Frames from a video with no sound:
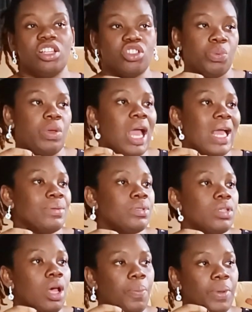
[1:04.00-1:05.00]
it will be
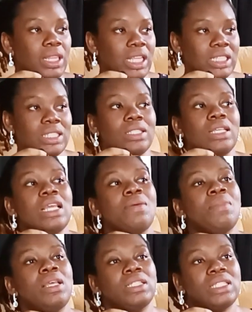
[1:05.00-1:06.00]
absorbing it
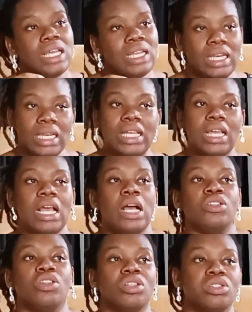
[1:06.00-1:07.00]
immediately,
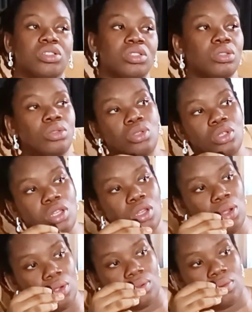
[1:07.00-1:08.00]
not
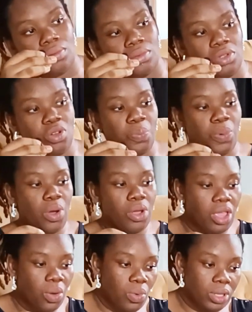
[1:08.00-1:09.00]
slow. You pour
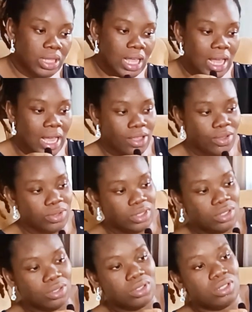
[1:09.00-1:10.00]
in water and you
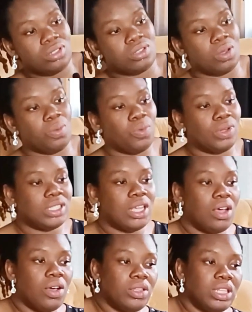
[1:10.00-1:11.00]
still see some
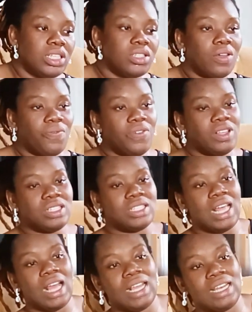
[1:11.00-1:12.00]
water on the surface
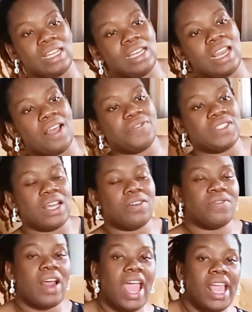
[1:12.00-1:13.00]
dangling left
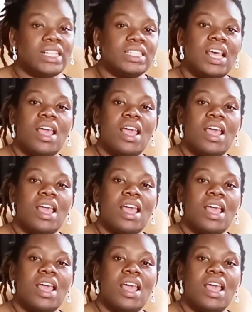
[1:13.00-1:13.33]
and right.